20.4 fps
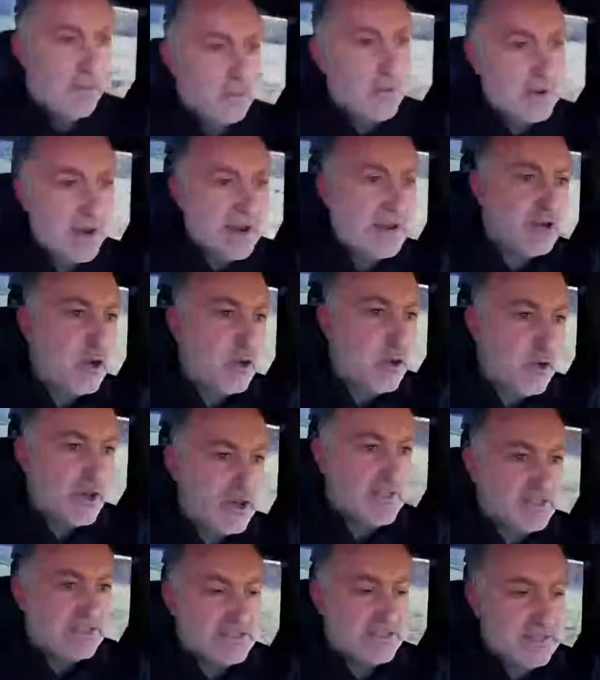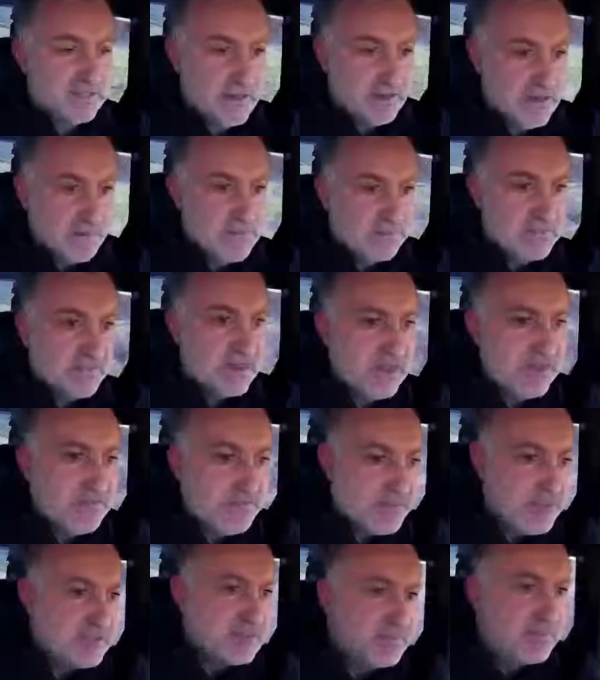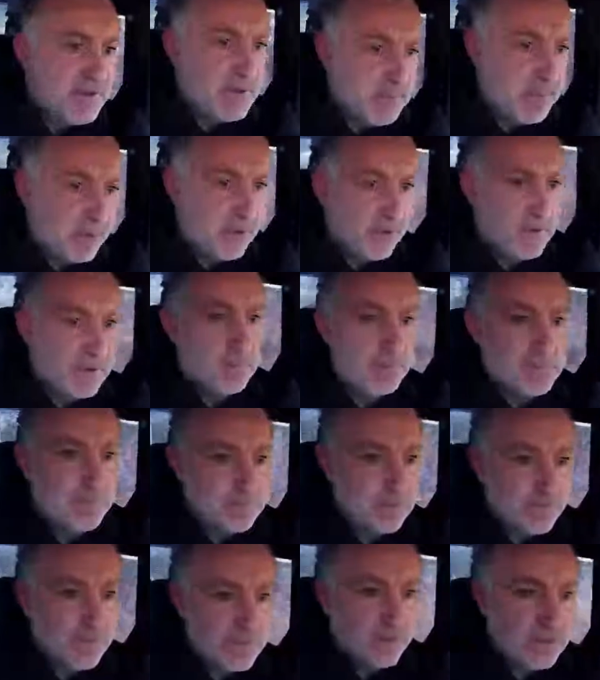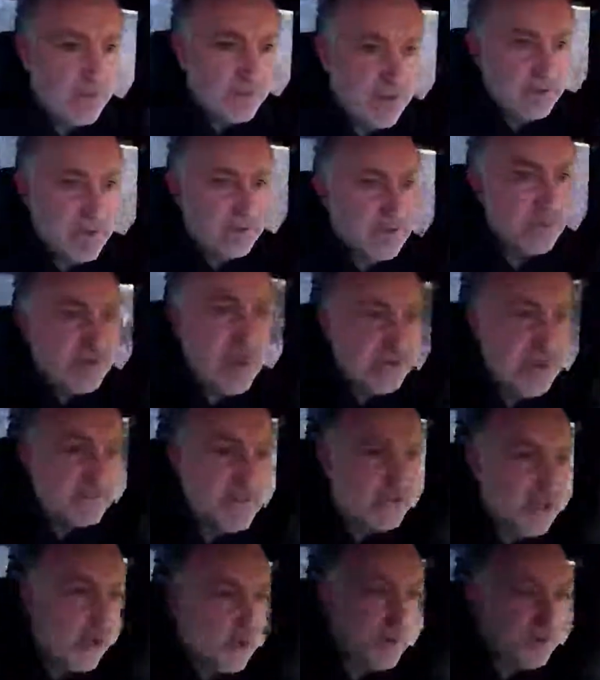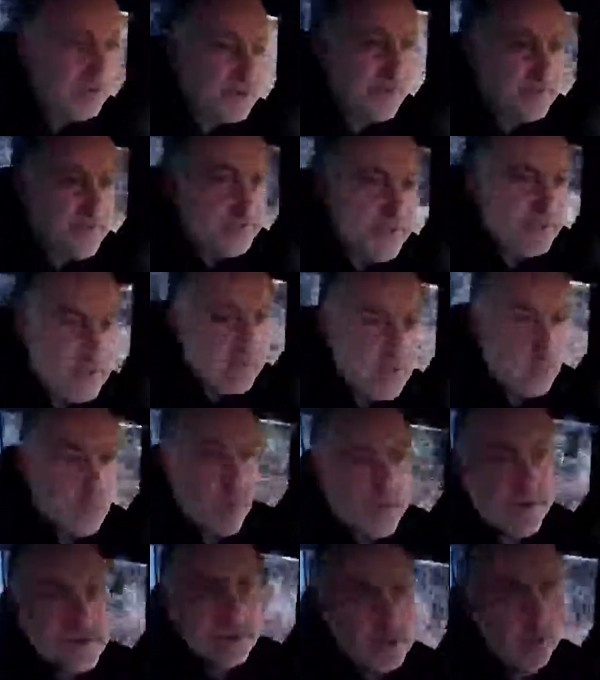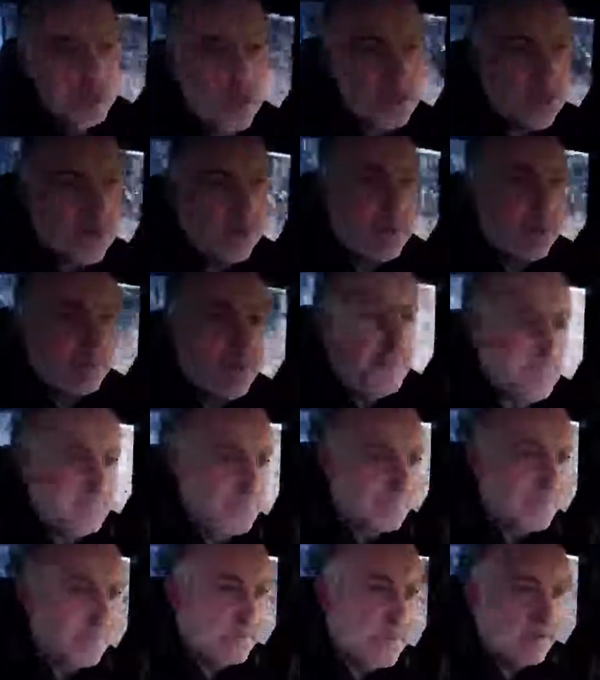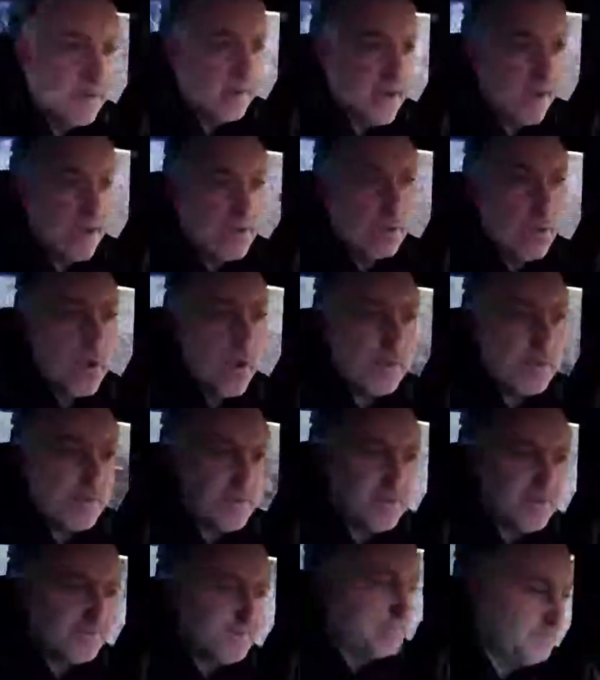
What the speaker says: what I know is, if these people really don't even want to look at a weapon,